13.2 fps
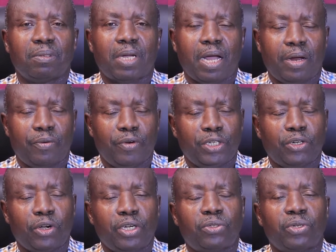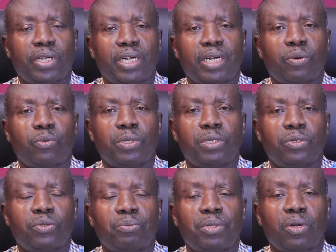I rejoice together with
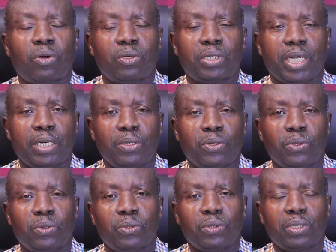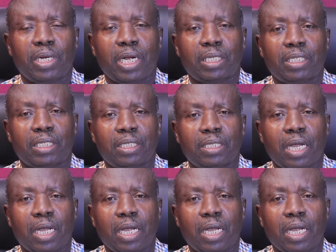you because I know that